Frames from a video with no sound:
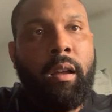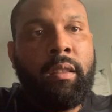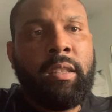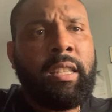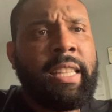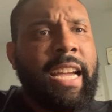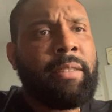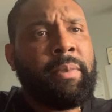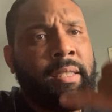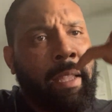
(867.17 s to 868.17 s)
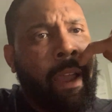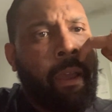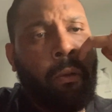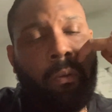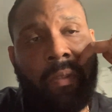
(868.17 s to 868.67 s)
This attachment
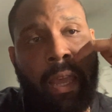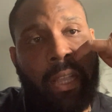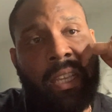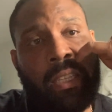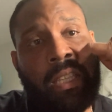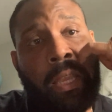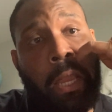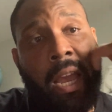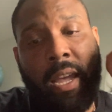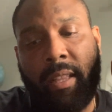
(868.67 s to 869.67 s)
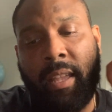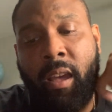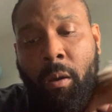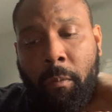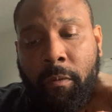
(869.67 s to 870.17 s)
style that is not
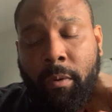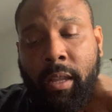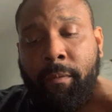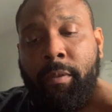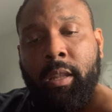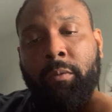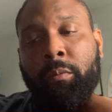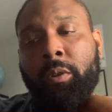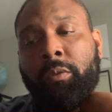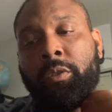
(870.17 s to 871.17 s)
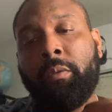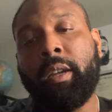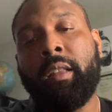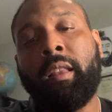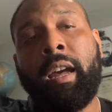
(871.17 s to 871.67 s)
helpful. And I feel like we're doing
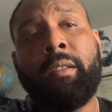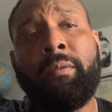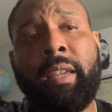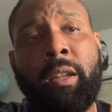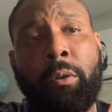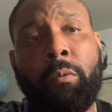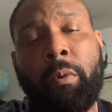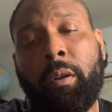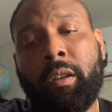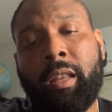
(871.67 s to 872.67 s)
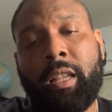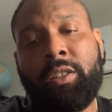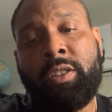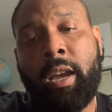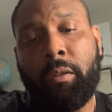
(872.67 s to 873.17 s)
a lot of inner work, a lot of
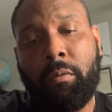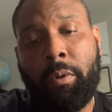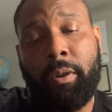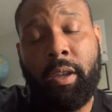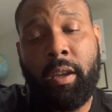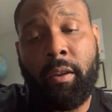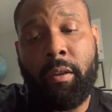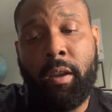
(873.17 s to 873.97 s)
shadow work here.